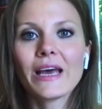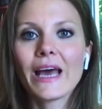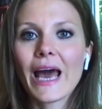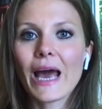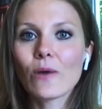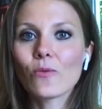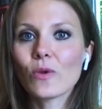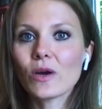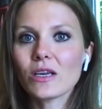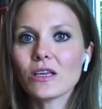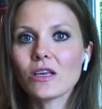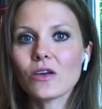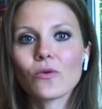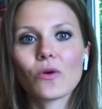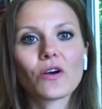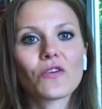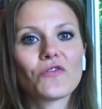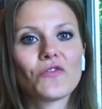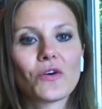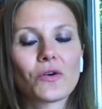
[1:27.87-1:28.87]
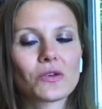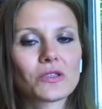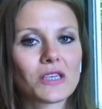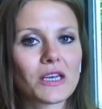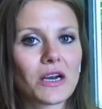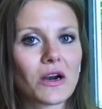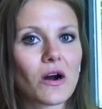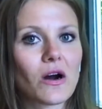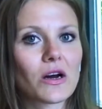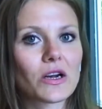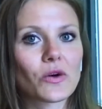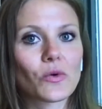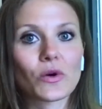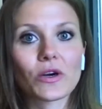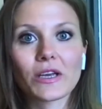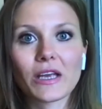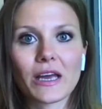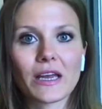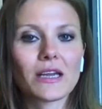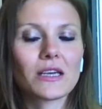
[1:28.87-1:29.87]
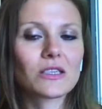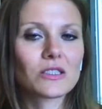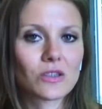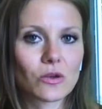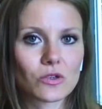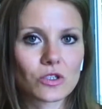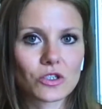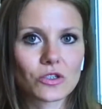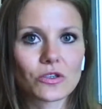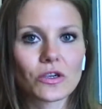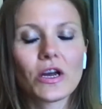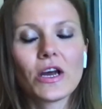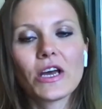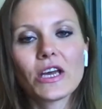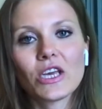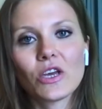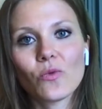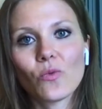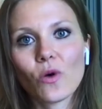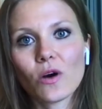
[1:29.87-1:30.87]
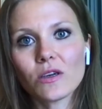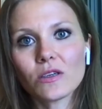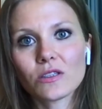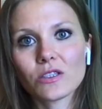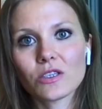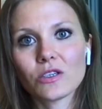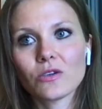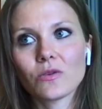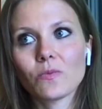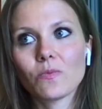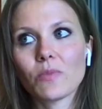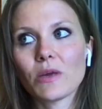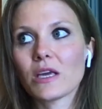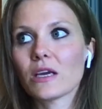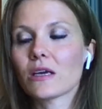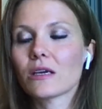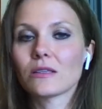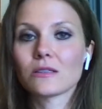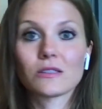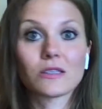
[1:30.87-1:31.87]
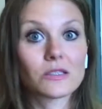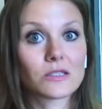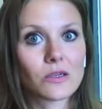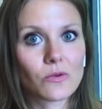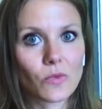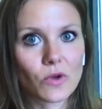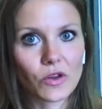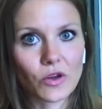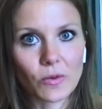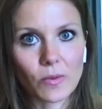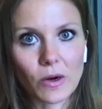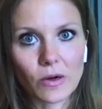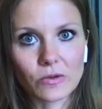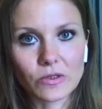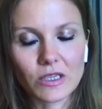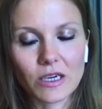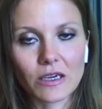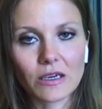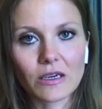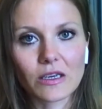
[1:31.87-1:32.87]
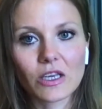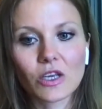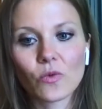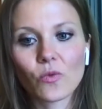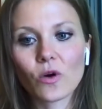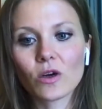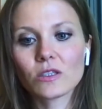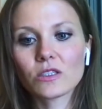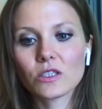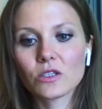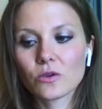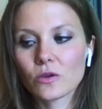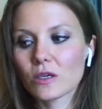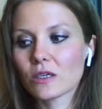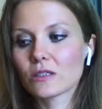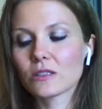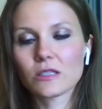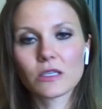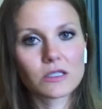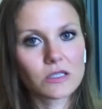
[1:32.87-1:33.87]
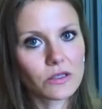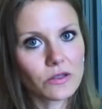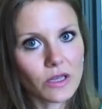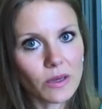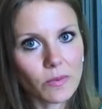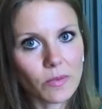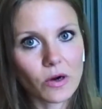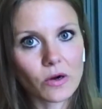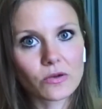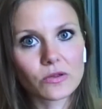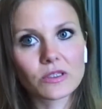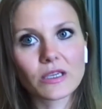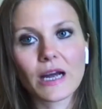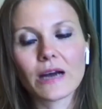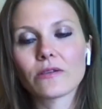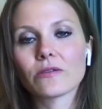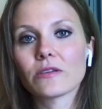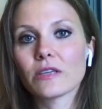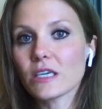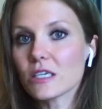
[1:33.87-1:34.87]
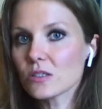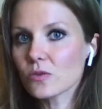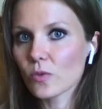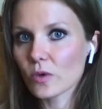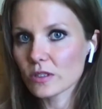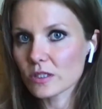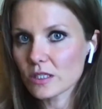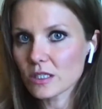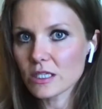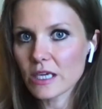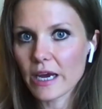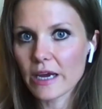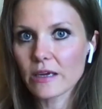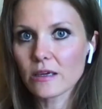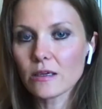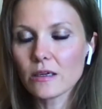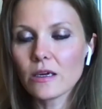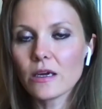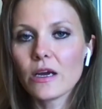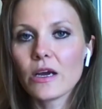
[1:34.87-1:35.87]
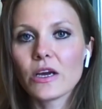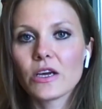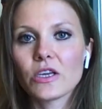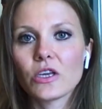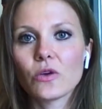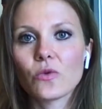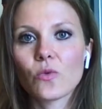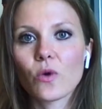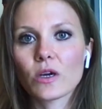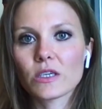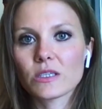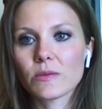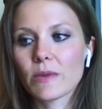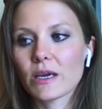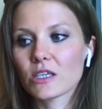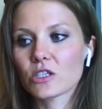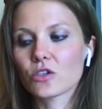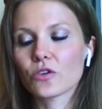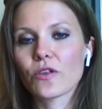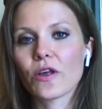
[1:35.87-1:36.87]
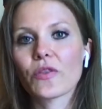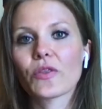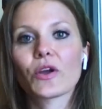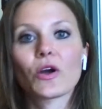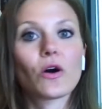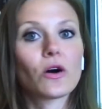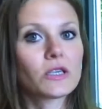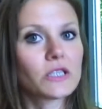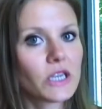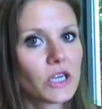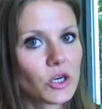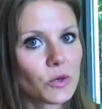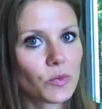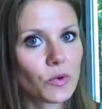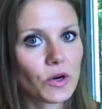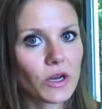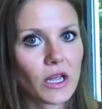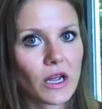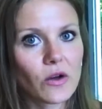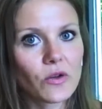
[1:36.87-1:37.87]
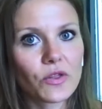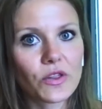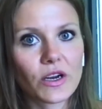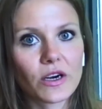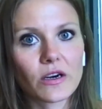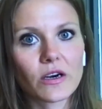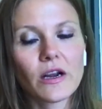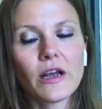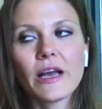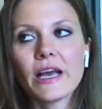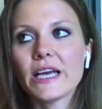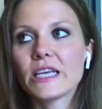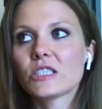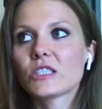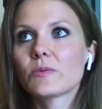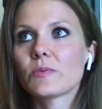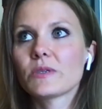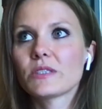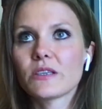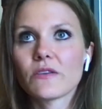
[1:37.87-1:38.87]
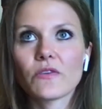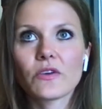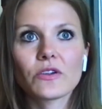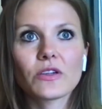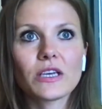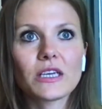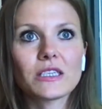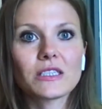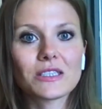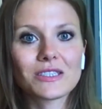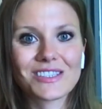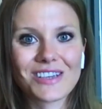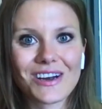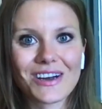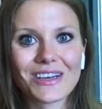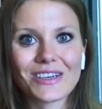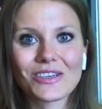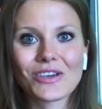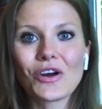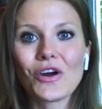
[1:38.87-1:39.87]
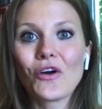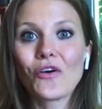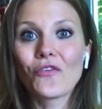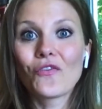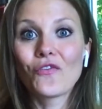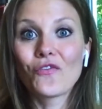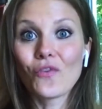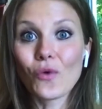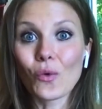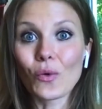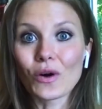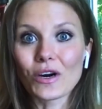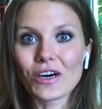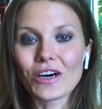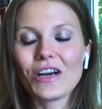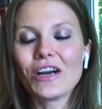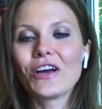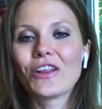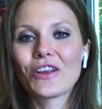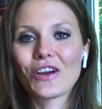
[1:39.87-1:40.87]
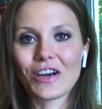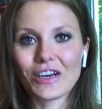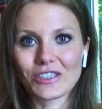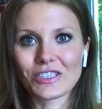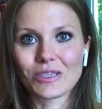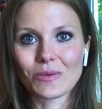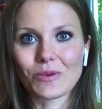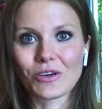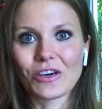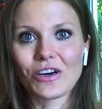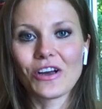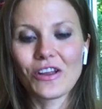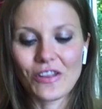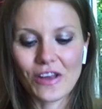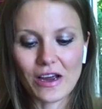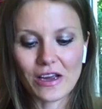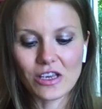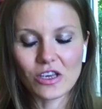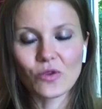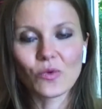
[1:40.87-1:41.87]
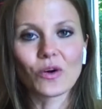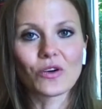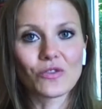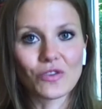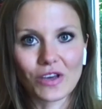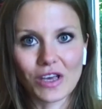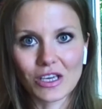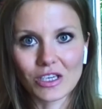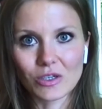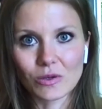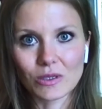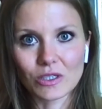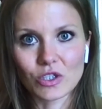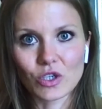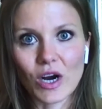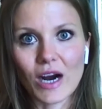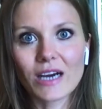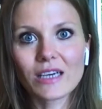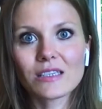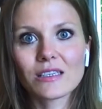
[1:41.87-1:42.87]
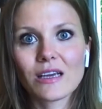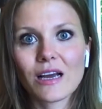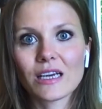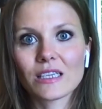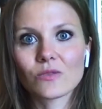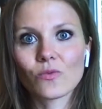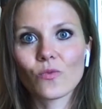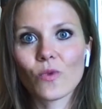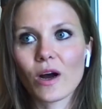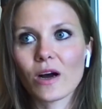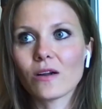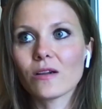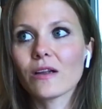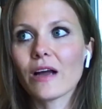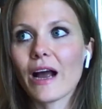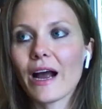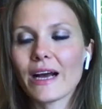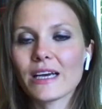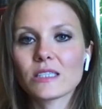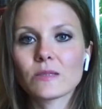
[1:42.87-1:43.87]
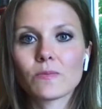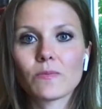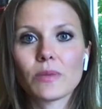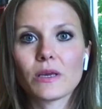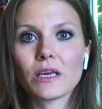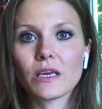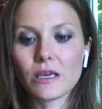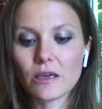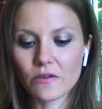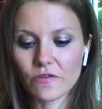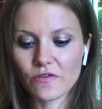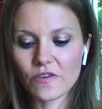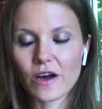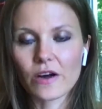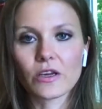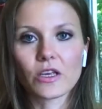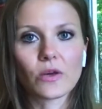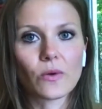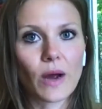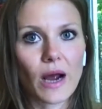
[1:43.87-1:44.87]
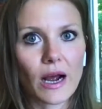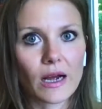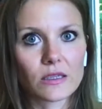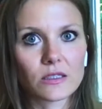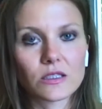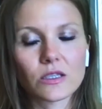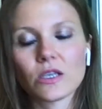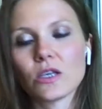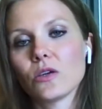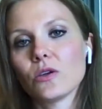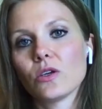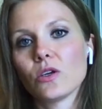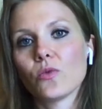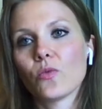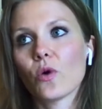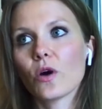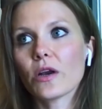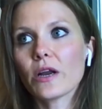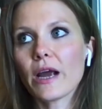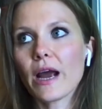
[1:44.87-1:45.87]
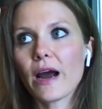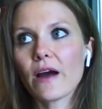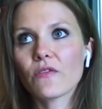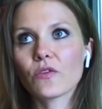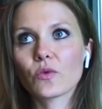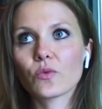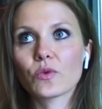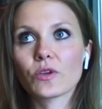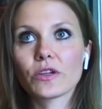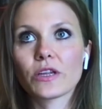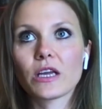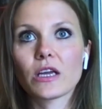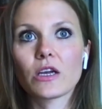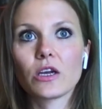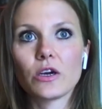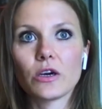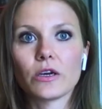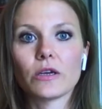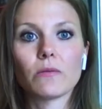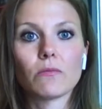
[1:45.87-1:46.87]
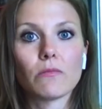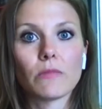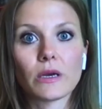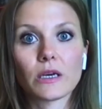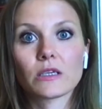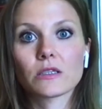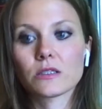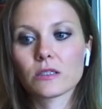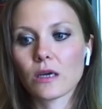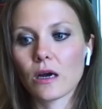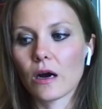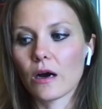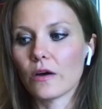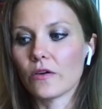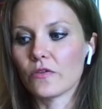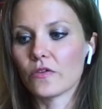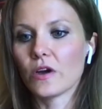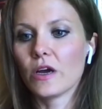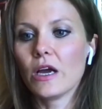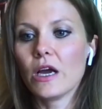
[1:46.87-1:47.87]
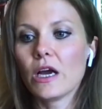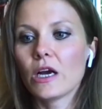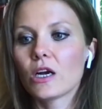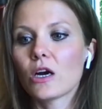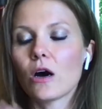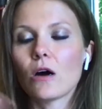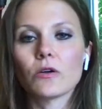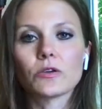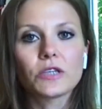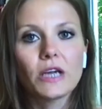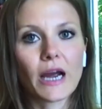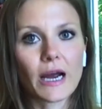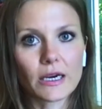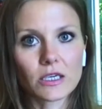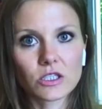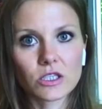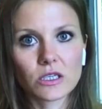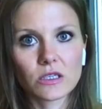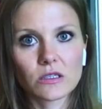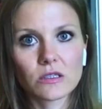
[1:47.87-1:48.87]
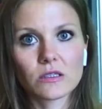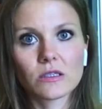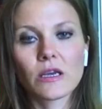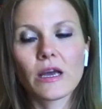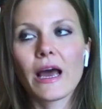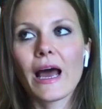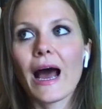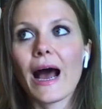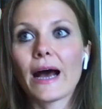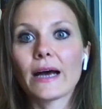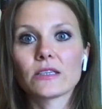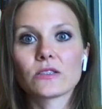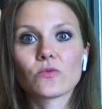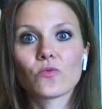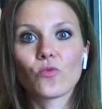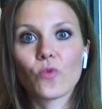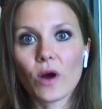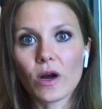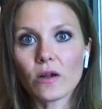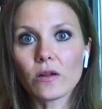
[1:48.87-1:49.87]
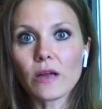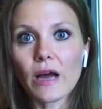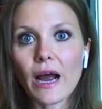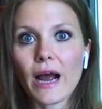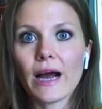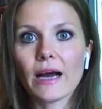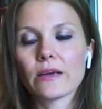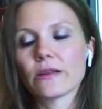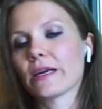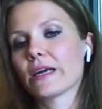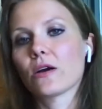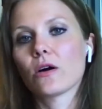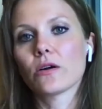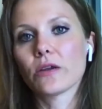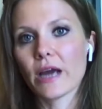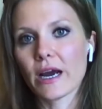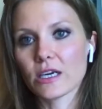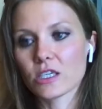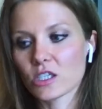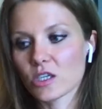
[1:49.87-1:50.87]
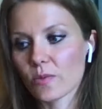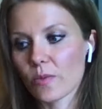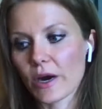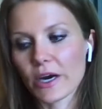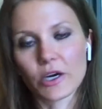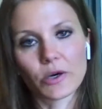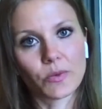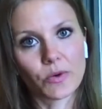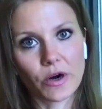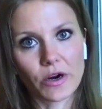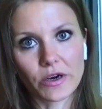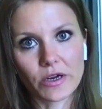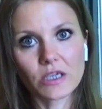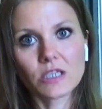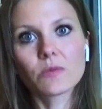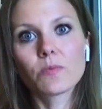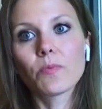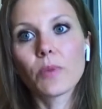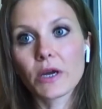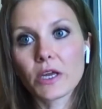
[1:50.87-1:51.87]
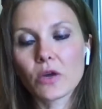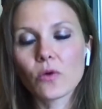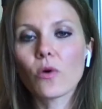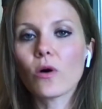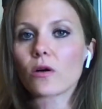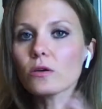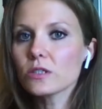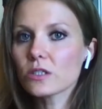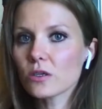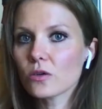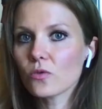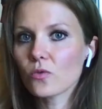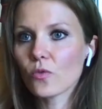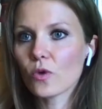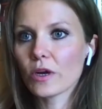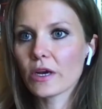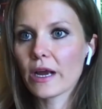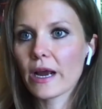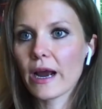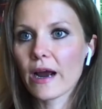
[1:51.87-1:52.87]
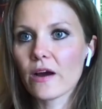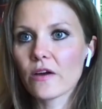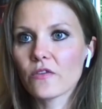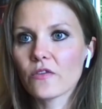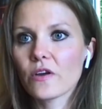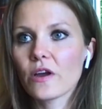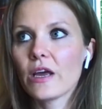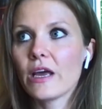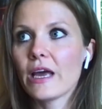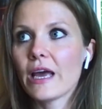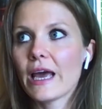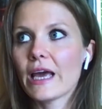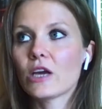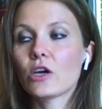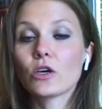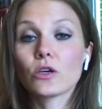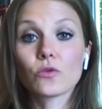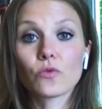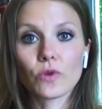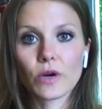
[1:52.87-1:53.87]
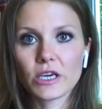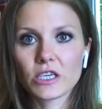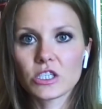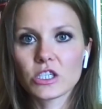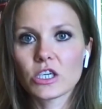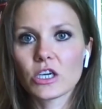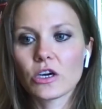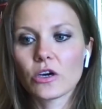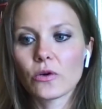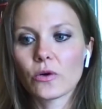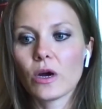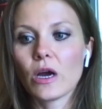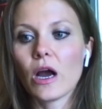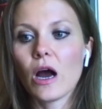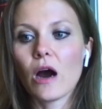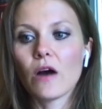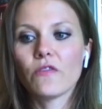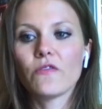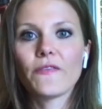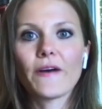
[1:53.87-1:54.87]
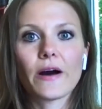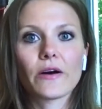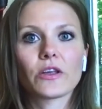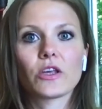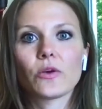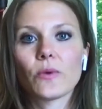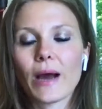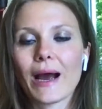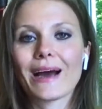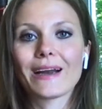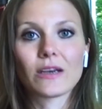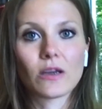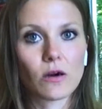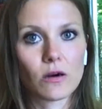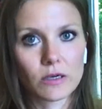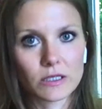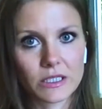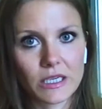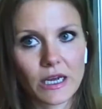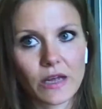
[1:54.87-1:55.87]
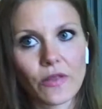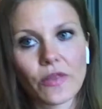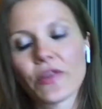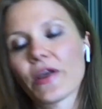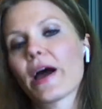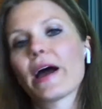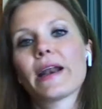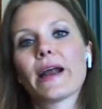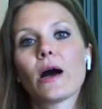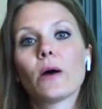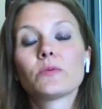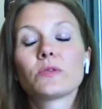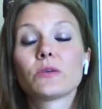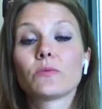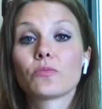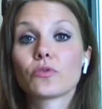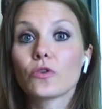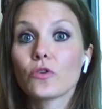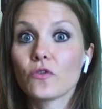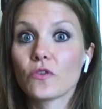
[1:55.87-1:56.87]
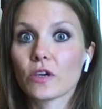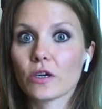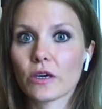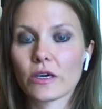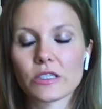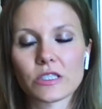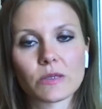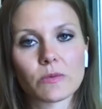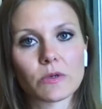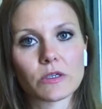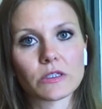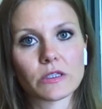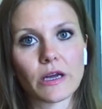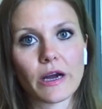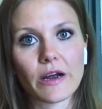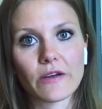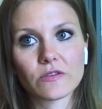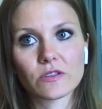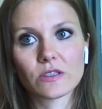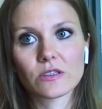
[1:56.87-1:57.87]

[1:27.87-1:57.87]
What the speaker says: And when you are focusing on organic social, you want to be consistent with your posting. You want to consistently post at least once a day. You want to make sure that the content you're putting out there is specifically designed for the customer that you are looking to attract, as well as be value add. So you want to have a really good mix of call to actions, as well as like call to action to buy your product, but you also want to have a good ratio of value add content that helps improve your customers' lives.